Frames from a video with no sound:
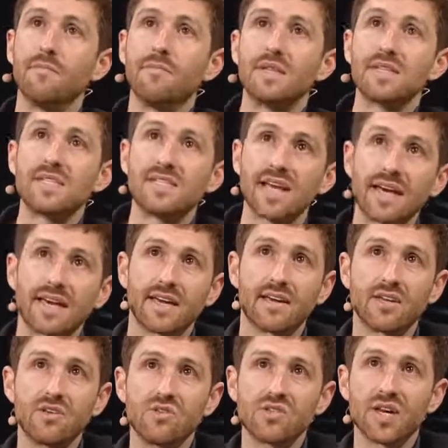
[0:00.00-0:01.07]
Second,
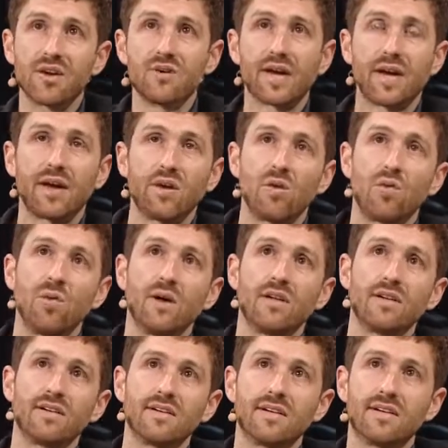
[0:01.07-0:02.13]
you'd say, okay, well,
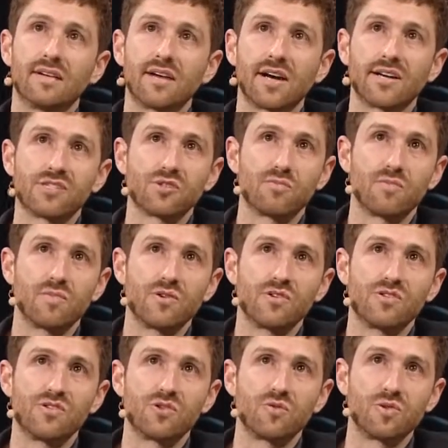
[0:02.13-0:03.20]
gosh,
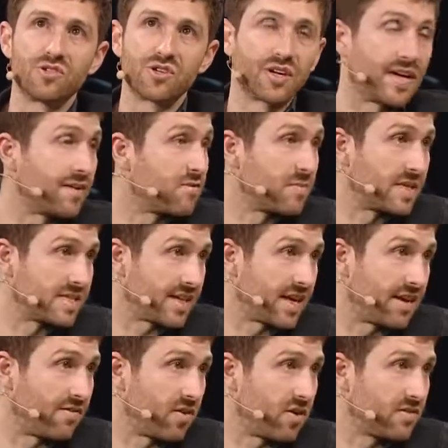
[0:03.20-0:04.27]
should governments get
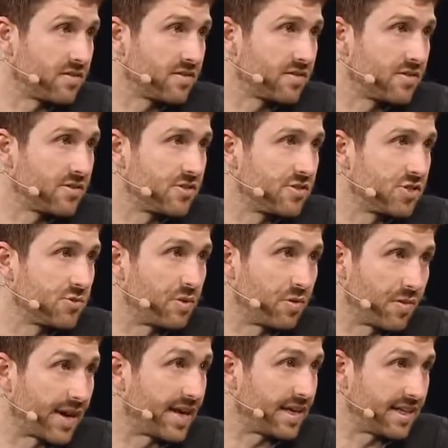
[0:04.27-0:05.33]
involved? Should we
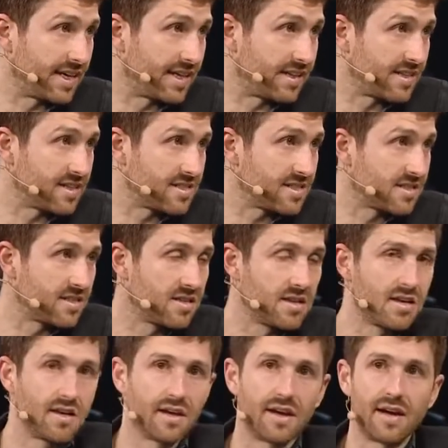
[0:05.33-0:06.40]
regulate this?
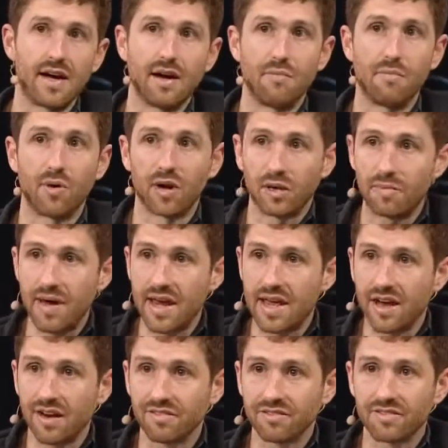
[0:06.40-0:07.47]
Mark
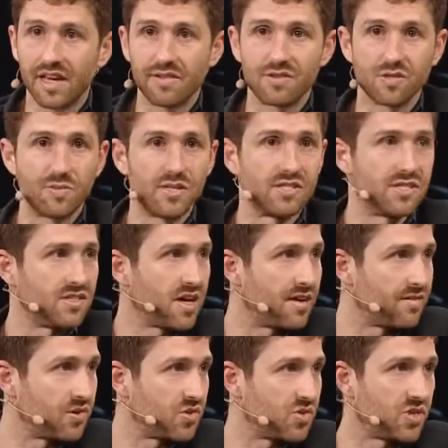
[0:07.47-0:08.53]
Benioff gave a speech at
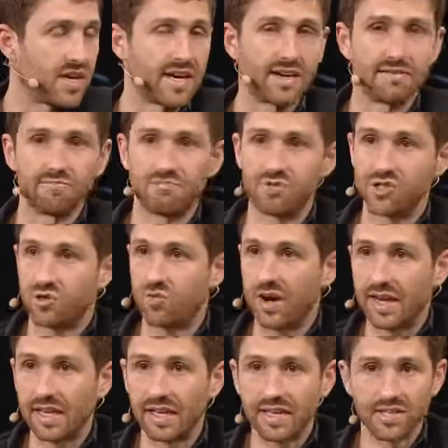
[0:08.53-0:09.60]
Davos saying we should
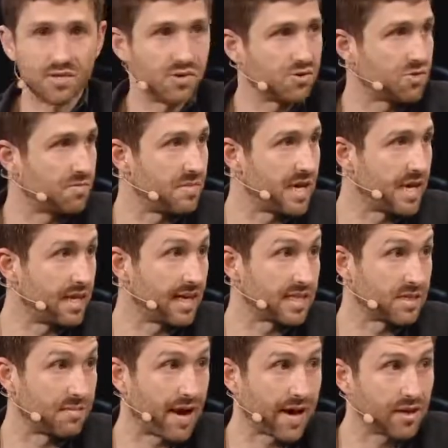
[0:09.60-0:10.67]
regulate social media like
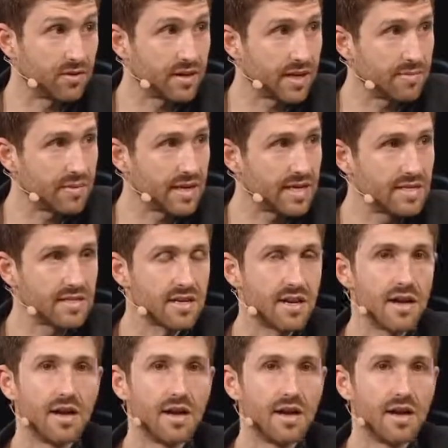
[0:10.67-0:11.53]
tobacco companies.